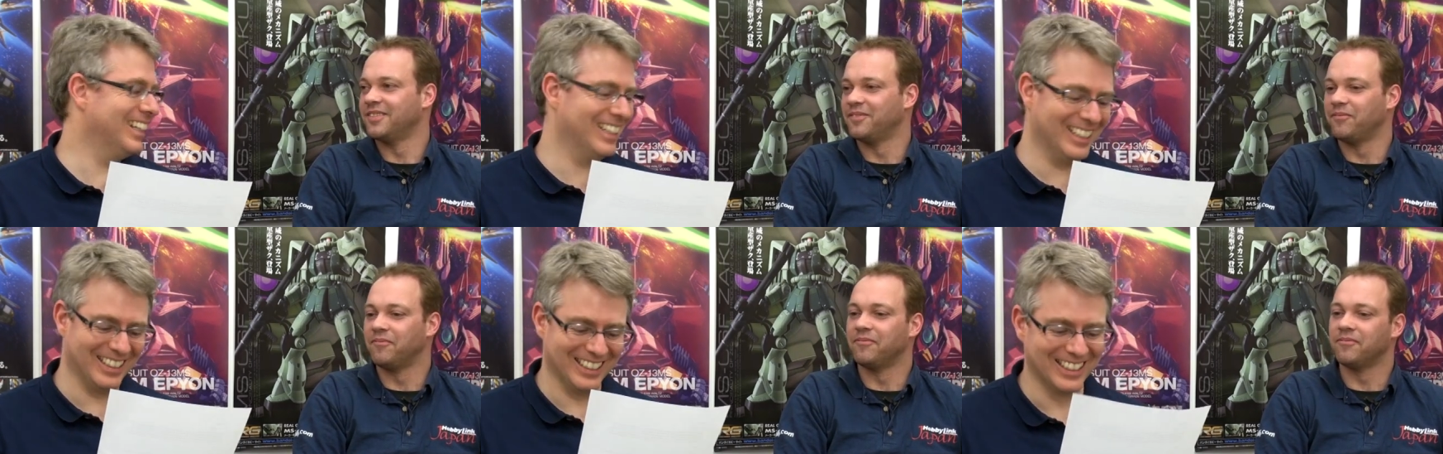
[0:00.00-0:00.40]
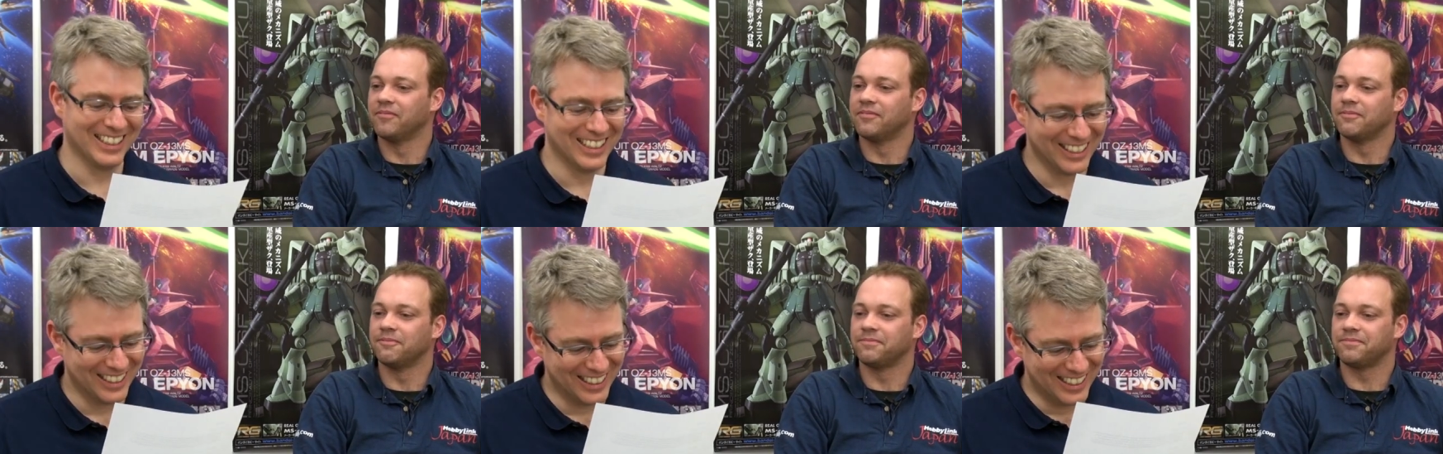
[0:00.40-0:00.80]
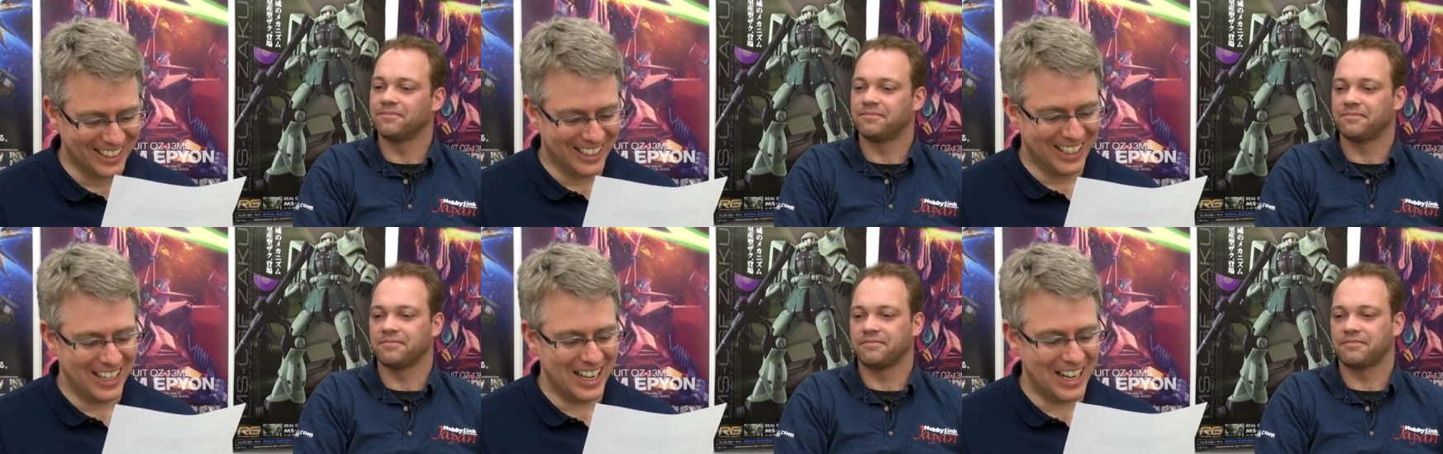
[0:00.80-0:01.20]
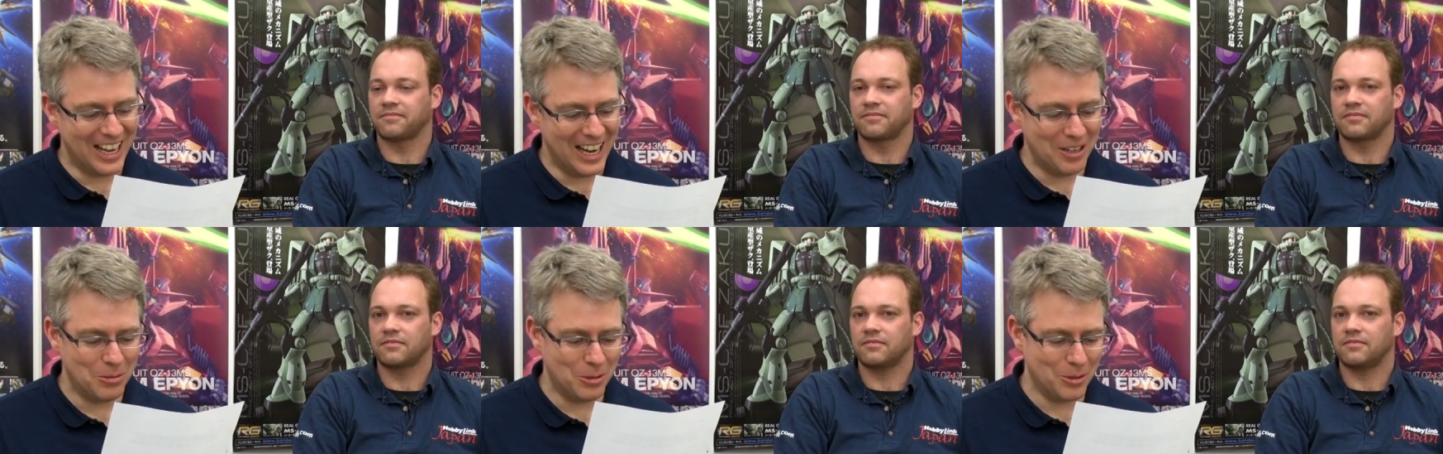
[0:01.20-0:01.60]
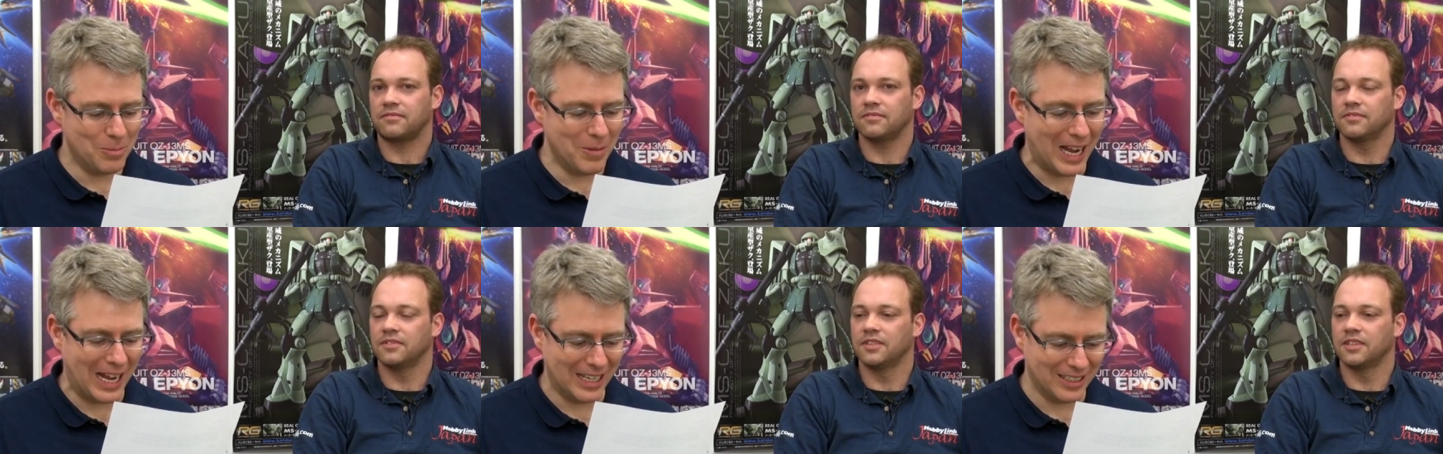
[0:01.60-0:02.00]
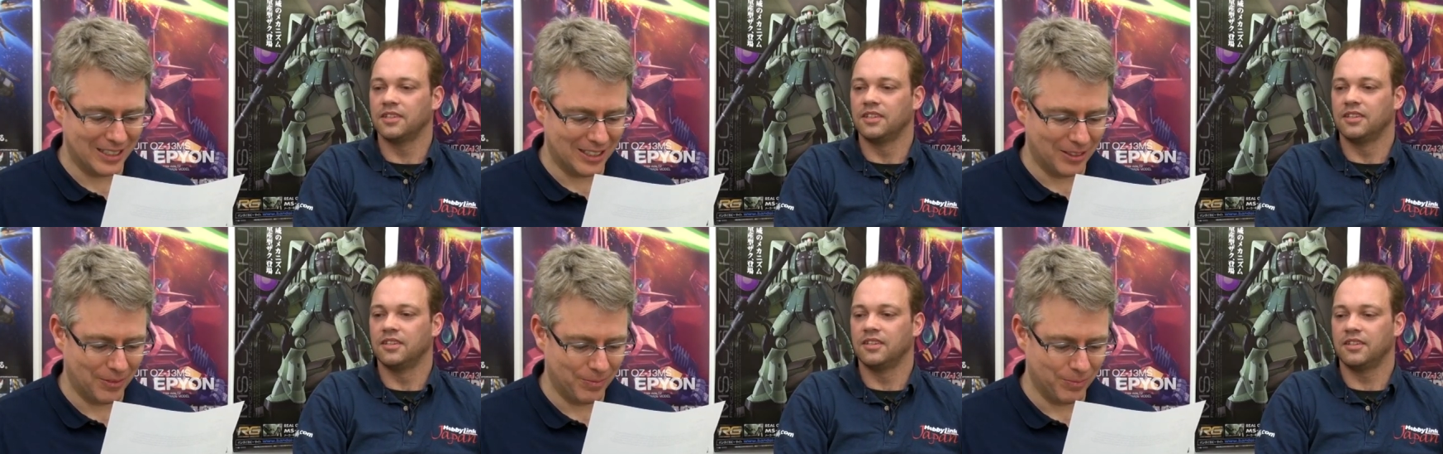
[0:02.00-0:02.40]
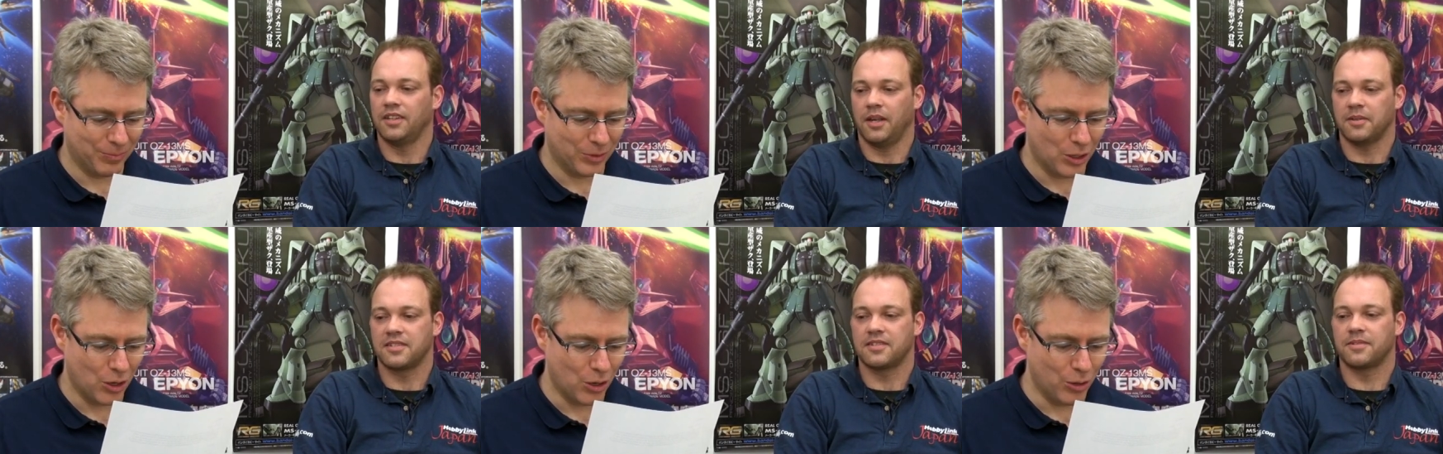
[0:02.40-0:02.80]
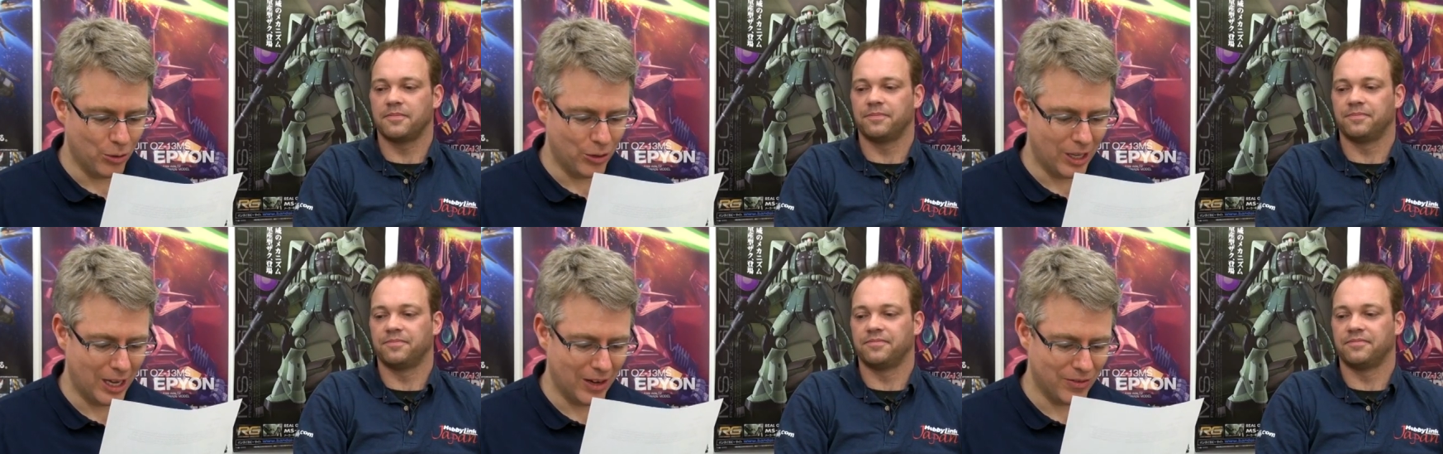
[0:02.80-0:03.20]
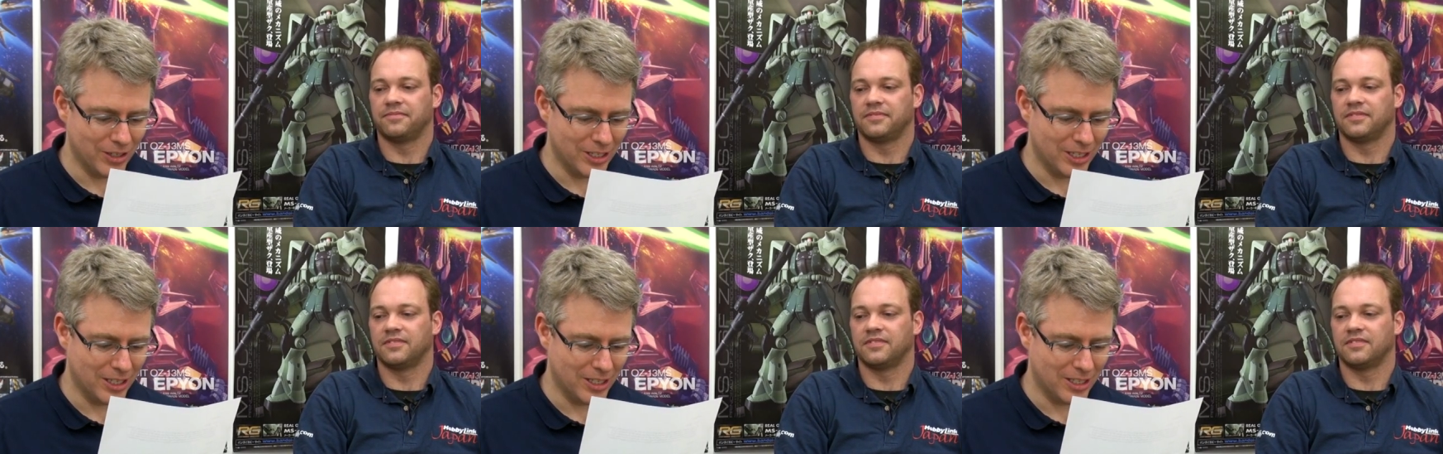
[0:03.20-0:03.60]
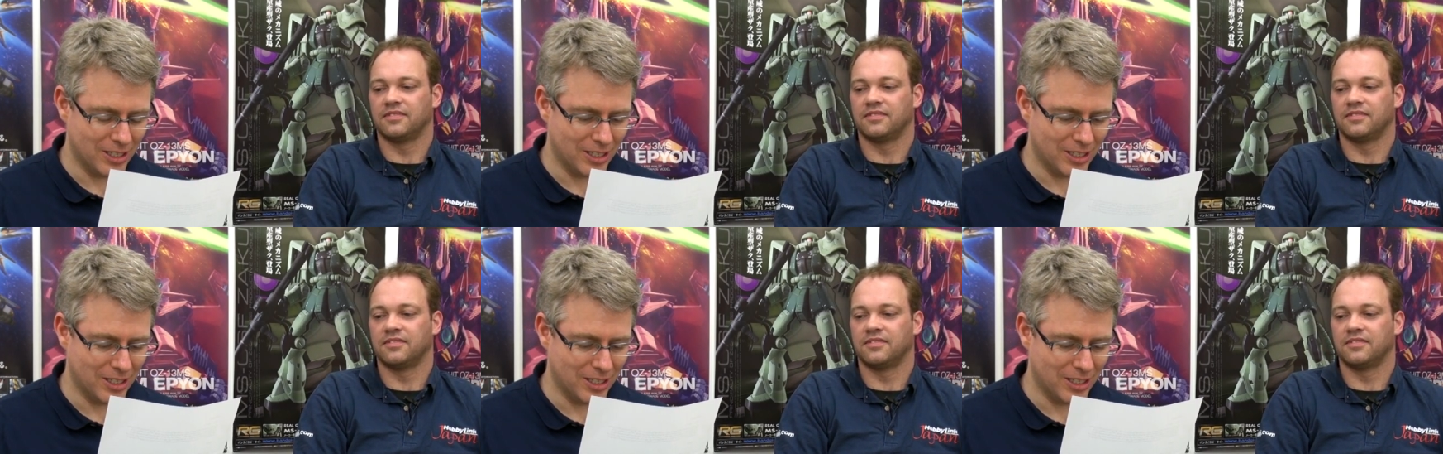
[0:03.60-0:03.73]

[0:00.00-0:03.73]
Speaker 1: 7-Eleven. Edward Mass. Yes. Oh, the heavens, it's